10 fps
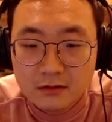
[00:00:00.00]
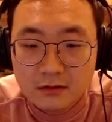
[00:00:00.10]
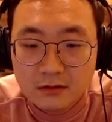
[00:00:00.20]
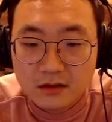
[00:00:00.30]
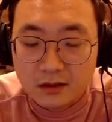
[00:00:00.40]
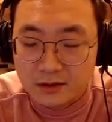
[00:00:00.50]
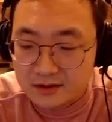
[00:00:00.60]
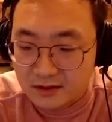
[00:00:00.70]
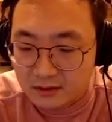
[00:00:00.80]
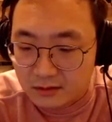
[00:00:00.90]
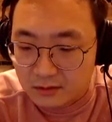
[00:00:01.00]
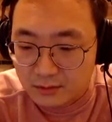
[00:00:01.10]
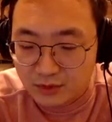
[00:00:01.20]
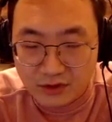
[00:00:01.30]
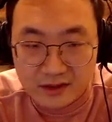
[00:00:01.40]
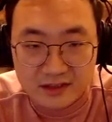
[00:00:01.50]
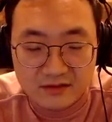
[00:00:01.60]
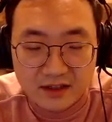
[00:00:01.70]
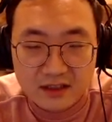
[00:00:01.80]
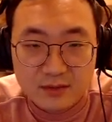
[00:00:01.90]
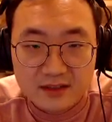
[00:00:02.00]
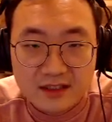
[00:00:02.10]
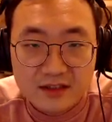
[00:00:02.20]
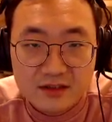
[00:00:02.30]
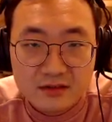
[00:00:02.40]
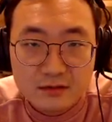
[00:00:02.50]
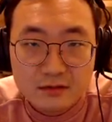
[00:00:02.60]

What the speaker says: There was no progressive itemization.